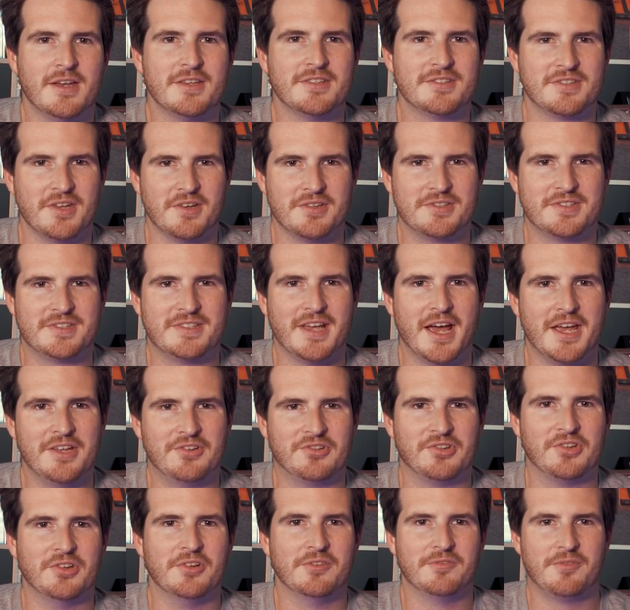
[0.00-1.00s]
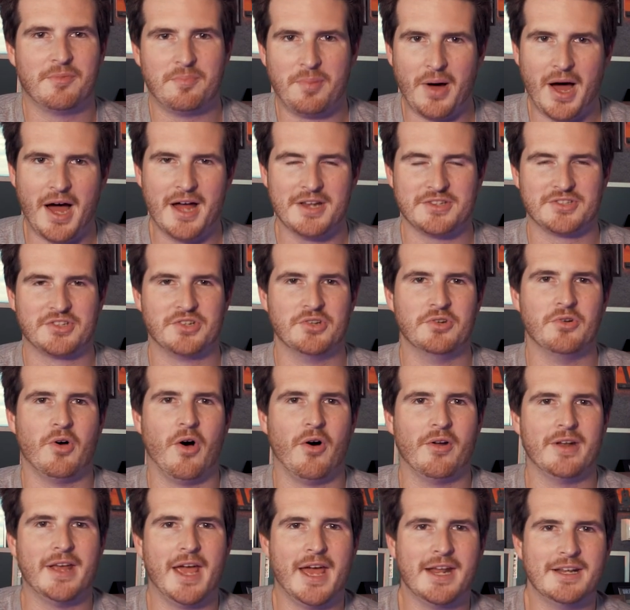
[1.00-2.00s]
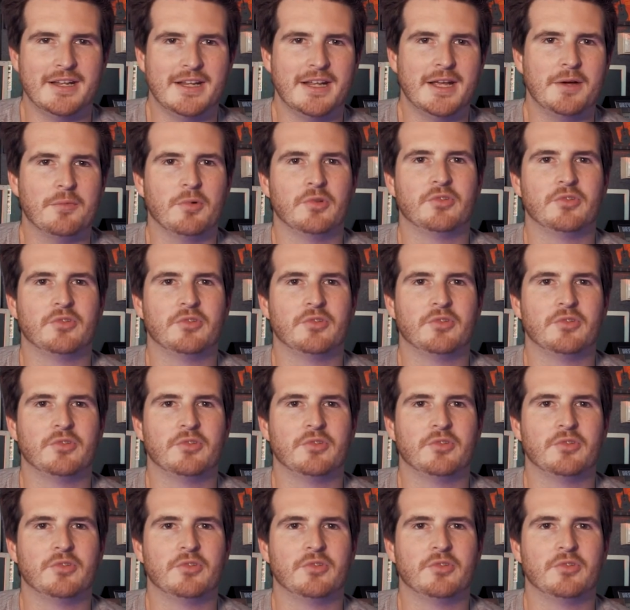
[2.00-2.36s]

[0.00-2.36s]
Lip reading: So stay tuned for part 2 on editing.